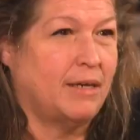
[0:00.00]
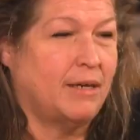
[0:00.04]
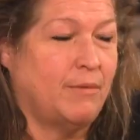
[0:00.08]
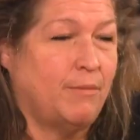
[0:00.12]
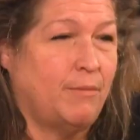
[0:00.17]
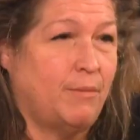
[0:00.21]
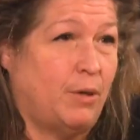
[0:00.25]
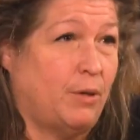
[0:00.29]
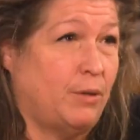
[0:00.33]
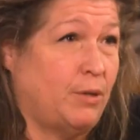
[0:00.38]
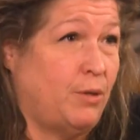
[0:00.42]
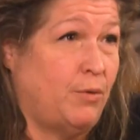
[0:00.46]

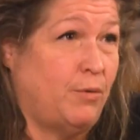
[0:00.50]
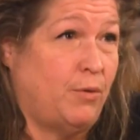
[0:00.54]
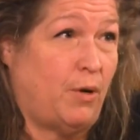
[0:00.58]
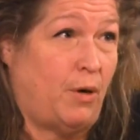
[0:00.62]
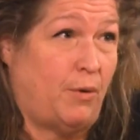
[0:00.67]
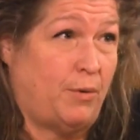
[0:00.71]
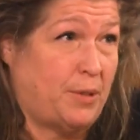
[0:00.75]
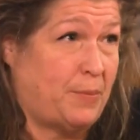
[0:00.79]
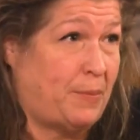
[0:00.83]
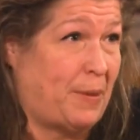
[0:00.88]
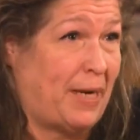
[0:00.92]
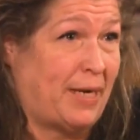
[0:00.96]
Well, you were
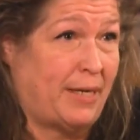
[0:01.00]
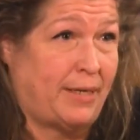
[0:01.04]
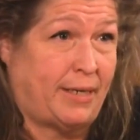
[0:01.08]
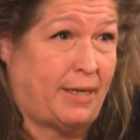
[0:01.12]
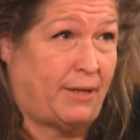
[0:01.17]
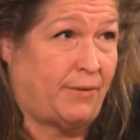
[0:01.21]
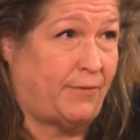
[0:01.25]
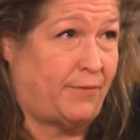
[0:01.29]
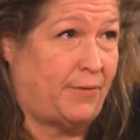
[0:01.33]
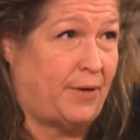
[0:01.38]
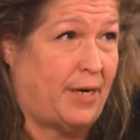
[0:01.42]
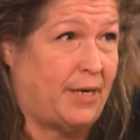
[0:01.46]
always painting
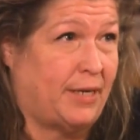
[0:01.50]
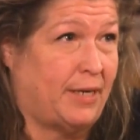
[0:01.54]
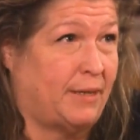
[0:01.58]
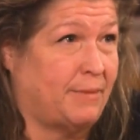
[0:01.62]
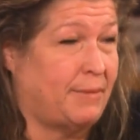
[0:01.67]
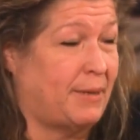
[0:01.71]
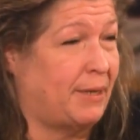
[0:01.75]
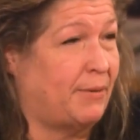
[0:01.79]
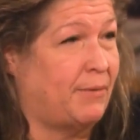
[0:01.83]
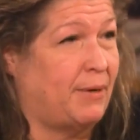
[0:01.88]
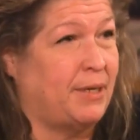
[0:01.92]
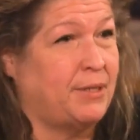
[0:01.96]
down front. I'm
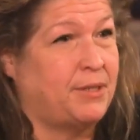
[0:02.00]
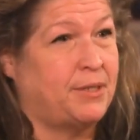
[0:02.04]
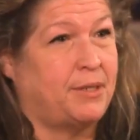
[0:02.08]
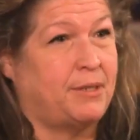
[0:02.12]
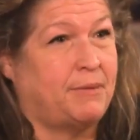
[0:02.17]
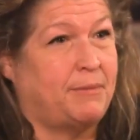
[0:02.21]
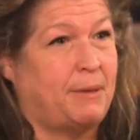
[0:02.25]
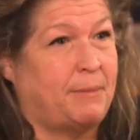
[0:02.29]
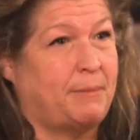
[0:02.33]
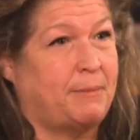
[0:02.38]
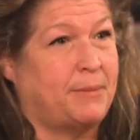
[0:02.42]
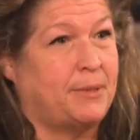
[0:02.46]
like, why don't you come
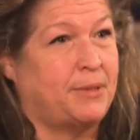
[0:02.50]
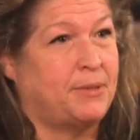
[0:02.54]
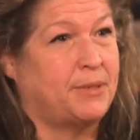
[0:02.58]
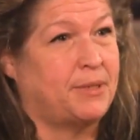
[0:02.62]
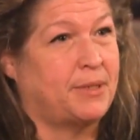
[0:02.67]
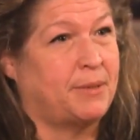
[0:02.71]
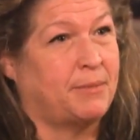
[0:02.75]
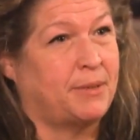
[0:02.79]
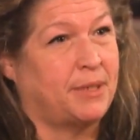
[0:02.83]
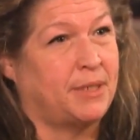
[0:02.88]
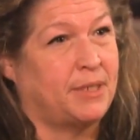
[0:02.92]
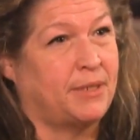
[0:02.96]
up and do
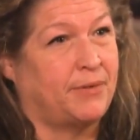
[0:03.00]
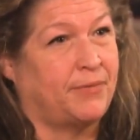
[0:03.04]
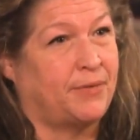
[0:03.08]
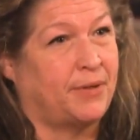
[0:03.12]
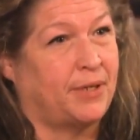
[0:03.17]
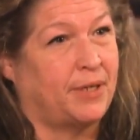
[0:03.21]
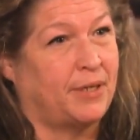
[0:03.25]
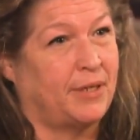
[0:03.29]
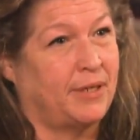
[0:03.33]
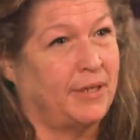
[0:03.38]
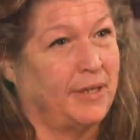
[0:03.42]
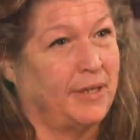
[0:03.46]
something different?